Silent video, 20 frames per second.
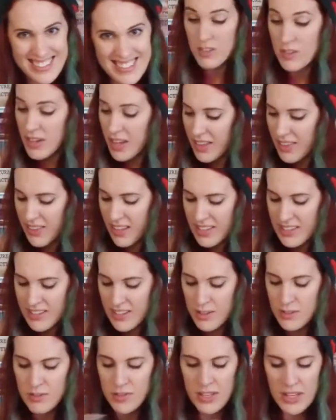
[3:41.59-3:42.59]
So yeah, that
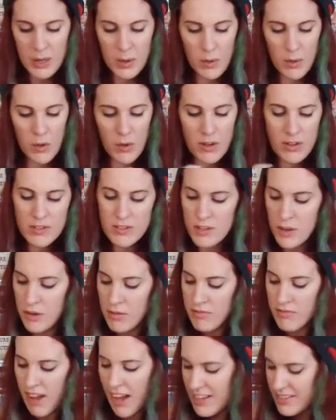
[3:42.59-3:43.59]
sounds really cool.
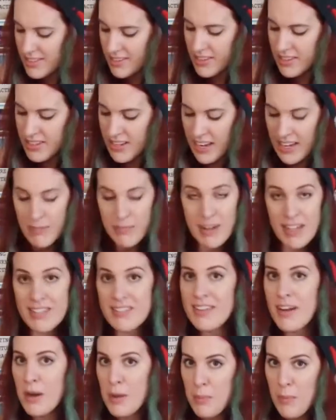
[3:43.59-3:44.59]
So Vassa in the Night by
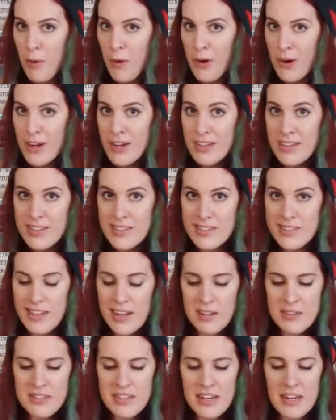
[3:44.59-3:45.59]
Sarah Porter. This
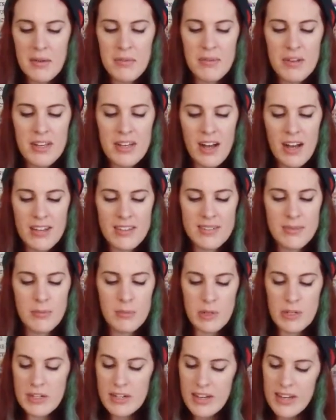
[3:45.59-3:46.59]
sounds like a really awesome
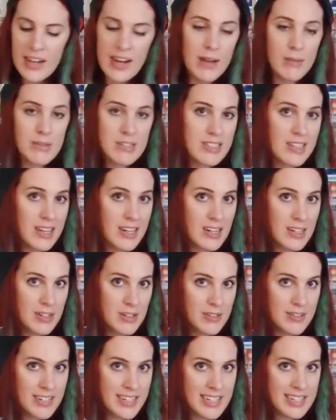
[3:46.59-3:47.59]
book and I'm excited
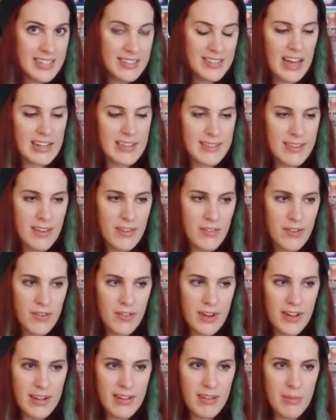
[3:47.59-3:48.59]
to read it. I still haven't
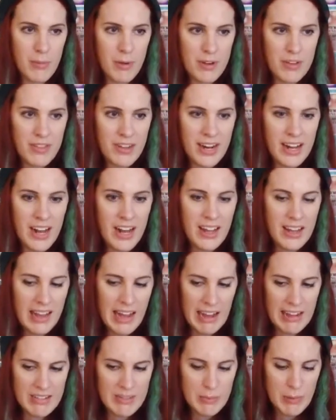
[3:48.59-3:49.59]
read the book that I got
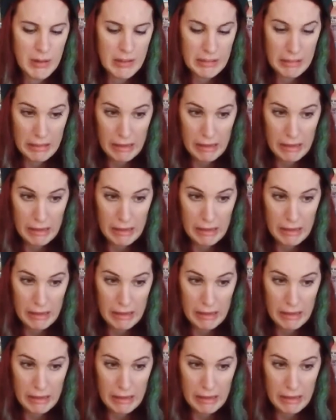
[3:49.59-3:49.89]
last month